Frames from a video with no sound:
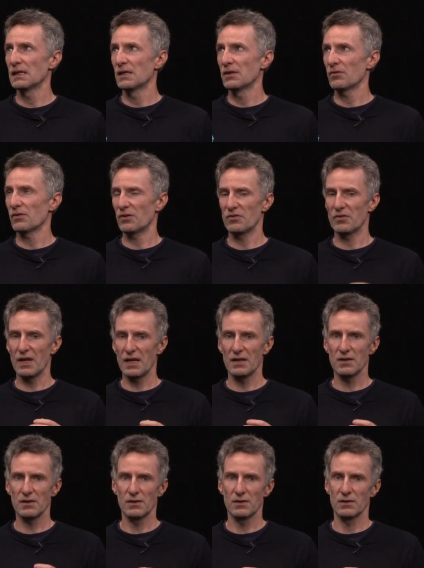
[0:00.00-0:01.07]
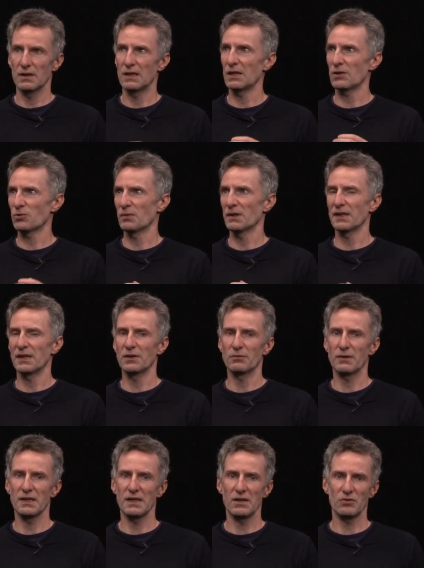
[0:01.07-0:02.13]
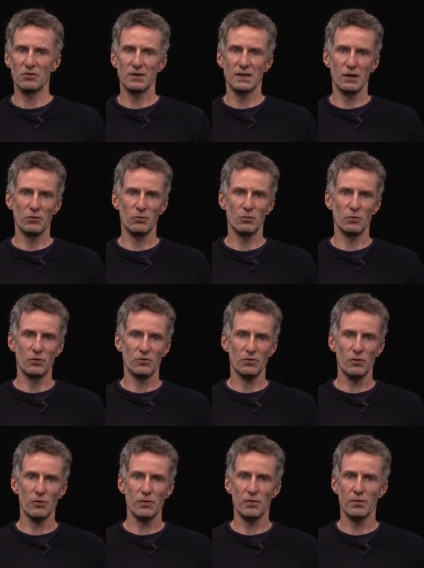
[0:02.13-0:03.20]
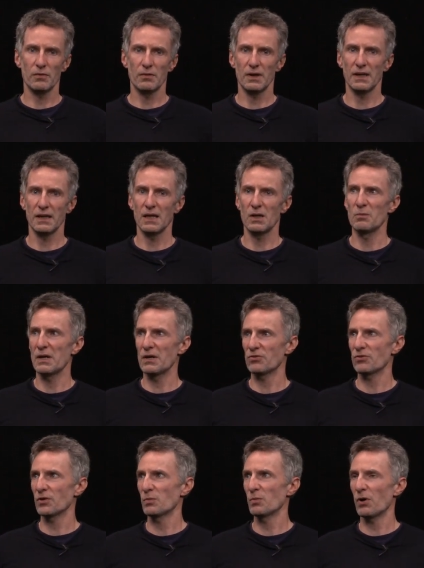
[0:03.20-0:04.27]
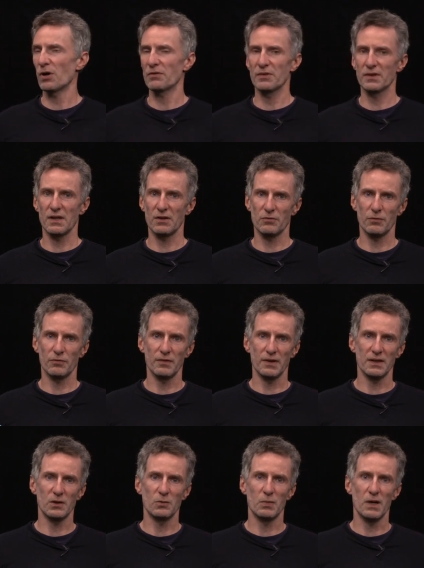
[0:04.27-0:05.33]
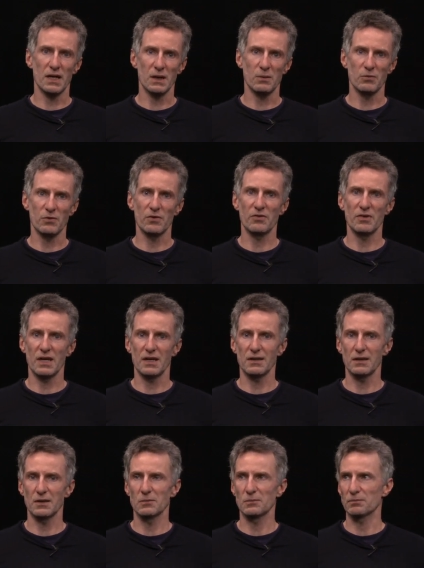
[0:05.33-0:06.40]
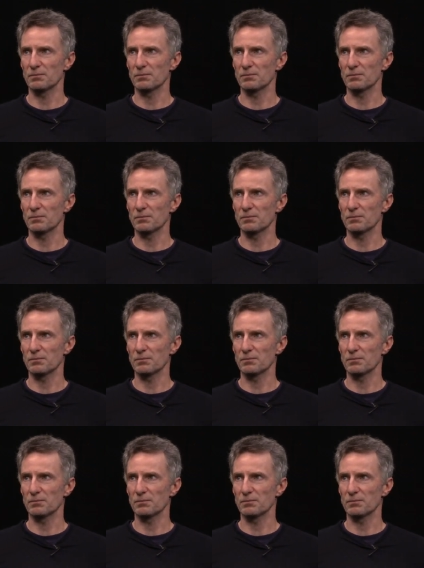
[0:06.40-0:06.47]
So they send electromagnetic radiation down towards Earth, and then they measure the part of it that's reflected back up to the satellite.